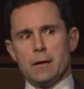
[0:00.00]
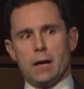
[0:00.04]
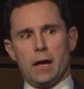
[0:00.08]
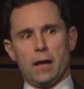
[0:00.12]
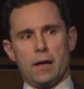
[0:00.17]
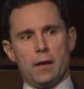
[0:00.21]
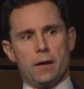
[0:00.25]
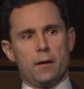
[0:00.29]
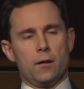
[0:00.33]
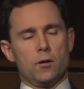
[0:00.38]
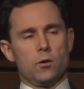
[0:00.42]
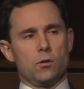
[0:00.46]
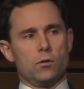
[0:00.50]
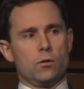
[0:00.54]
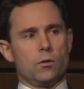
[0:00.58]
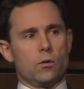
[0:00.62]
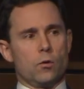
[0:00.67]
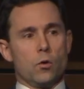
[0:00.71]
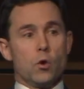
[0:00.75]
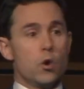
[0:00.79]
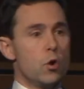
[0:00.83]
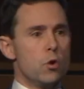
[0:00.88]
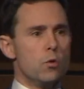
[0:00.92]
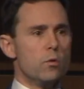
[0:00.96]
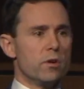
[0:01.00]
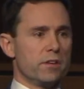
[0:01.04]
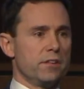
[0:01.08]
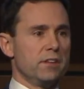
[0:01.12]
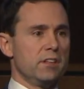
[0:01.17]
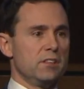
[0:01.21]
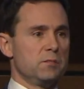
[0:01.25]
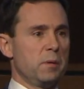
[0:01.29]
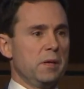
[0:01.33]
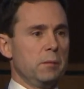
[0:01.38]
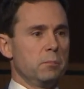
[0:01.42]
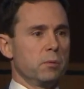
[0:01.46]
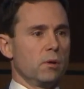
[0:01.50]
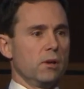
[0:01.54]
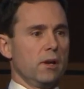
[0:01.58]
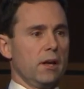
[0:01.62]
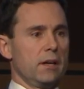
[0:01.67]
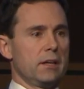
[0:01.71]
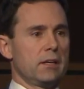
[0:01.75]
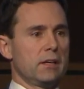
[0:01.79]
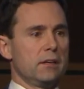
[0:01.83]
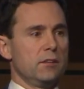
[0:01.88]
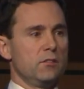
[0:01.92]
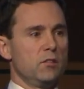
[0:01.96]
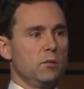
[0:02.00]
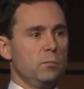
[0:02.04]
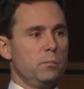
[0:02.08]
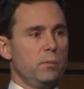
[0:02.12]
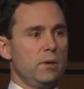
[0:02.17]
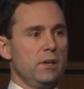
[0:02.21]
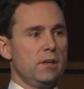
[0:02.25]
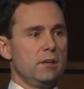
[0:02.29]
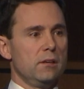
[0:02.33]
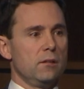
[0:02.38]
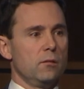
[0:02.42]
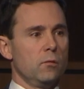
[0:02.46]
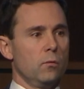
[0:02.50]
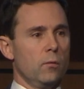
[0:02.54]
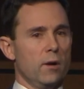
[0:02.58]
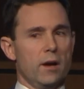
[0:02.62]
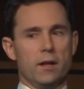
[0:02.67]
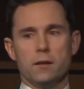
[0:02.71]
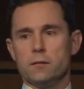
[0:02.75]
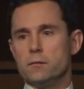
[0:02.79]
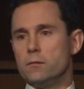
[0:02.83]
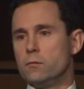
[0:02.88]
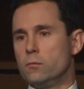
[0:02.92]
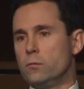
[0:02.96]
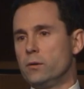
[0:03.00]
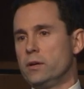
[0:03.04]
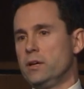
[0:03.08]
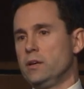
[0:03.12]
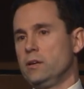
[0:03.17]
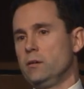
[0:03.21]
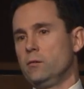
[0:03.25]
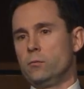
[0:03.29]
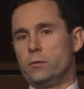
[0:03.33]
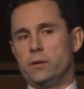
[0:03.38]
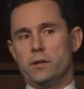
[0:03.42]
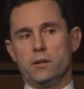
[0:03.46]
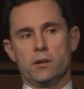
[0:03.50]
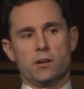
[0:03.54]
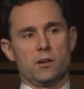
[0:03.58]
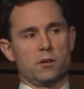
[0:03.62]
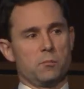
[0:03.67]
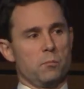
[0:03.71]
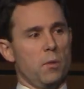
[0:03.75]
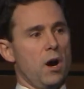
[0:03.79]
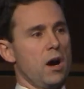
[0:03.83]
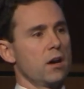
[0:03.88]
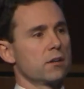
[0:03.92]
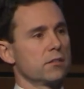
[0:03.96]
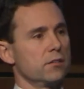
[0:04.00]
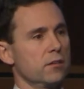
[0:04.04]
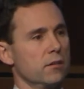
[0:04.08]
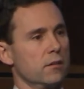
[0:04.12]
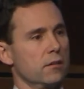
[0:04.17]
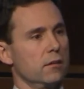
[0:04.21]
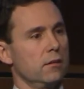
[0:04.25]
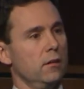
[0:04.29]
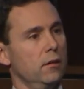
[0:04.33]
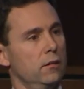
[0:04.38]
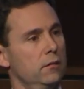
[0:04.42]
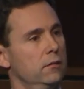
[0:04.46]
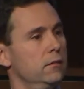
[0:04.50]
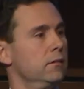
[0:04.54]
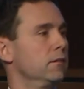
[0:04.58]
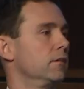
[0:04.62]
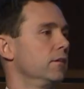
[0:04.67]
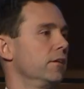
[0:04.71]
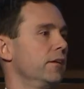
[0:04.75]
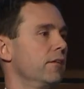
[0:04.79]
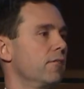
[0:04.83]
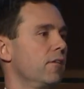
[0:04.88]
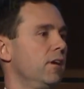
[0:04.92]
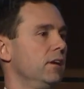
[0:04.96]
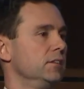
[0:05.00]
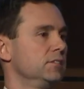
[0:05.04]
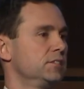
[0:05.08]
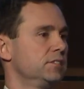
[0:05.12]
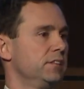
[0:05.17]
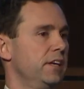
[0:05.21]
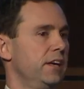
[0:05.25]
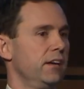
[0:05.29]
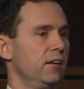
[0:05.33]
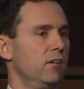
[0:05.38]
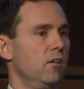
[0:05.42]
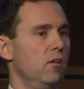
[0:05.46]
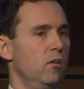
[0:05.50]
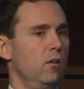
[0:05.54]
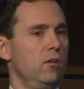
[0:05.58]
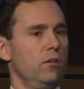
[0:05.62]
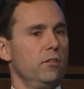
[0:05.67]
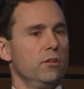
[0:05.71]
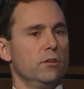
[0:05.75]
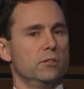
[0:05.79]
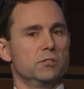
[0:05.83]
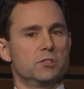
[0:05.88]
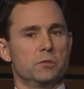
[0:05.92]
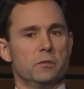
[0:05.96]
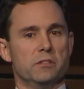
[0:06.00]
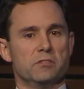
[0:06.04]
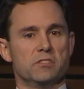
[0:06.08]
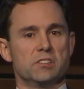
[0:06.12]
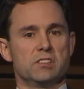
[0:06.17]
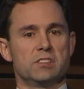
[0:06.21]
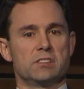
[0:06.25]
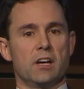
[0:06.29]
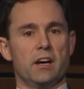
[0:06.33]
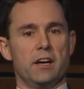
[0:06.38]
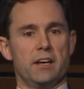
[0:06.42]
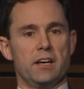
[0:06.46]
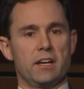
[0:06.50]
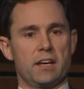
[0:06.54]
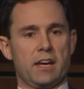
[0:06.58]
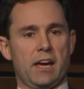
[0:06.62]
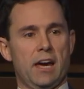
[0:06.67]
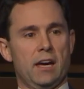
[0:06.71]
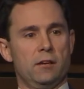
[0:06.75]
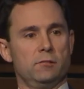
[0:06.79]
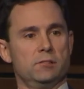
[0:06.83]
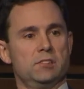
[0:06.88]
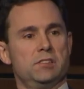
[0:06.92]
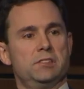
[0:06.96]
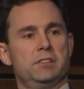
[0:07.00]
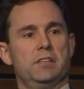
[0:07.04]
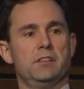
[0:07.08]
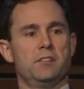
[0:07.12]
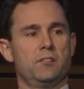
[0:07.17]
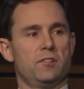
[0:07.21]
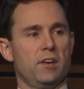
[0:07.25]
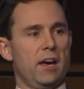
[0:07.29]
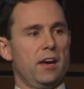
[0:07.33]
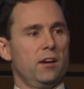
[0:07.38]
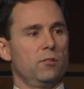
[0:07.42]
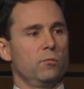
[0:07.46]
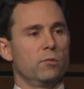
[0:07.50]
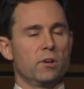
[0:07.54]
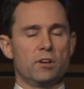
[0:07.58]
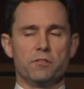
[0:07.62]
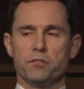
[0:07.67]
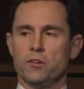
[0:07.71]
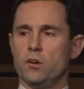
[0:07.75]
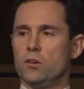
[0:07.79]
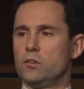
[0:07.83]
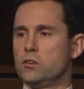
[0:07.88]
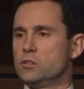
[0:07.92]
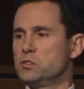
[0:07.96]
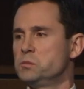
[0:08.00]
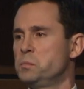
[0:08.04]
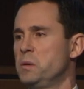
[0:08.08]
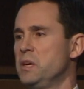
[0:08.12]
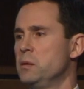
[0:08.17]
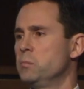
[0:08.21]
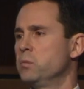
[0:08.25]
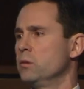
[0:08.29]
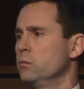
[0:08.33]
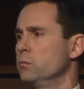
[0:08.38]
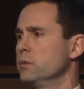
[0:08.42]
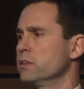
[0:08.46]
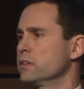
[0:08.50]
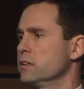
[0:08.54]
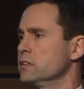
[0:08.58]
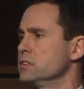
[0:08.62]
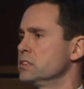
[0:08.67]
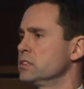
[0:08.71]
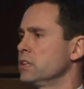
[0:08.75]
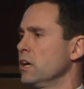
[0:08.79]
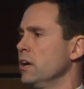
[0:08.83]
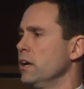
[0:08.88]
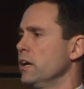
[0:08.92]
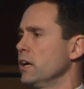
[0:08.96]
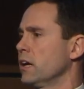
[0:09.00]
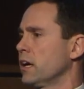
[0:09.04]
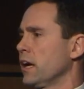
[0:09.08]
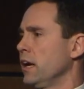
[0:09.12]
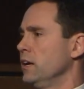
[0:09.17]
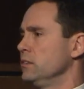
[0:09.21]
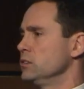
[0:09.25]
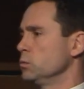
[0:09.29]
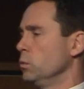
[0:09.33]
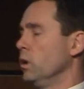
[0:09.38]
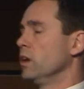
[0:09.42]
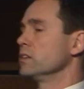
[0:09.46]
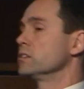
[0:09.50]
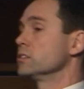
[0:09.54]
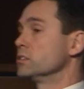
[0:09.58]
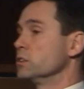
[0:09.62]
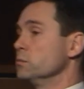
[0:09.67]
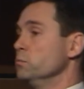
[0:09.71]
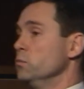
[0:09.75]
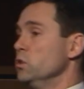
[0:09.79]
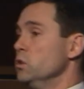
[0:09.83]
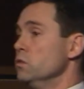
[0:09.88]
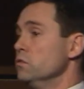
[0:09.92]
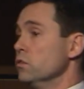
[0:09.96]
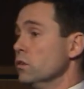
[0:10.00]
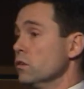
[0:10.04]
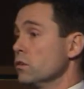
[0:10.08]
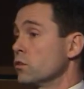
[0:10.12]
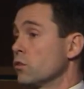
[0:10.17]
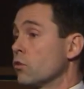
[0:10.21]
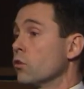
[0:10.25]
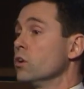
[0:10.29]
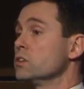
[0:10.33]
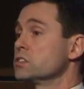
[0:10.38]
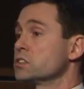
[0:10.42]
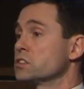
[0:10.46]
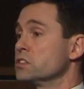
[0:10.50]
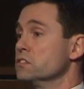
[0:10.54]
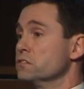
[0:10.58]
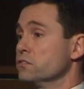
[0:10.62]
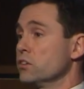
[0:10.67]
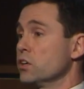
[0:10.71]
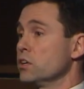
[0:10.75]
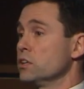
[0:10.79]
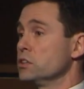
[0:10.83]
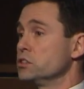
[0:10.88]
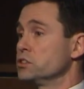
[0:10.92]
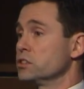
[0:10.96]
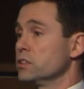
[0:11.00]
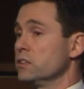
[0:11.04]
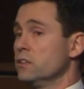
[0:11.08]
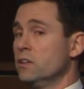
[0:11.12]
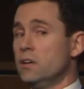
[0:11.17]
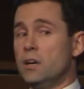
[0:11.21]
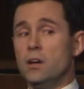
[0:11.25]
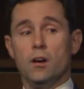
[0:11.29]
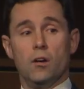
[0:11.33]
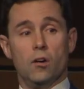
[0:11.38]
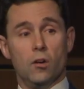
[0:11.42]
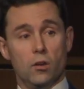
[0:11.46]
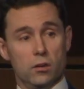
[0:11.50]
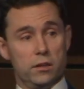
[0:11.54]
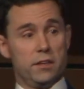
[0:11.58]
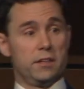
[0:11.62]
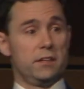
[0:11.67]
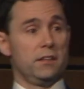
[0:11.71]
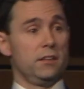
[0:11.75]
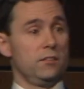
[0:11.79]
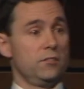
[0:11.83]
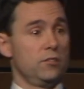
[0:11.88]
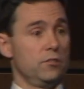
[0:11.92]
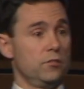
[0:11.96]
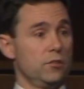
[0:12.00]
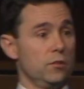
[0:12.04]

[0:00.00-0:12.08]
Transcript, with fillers: uh, you know, who are these people likely to be? Well, we, we heard Martin er, earlier on saying all those who have a Sky account sit down. Well, if all those people with their Sky accounts wanted to move across to Virgin, all they need to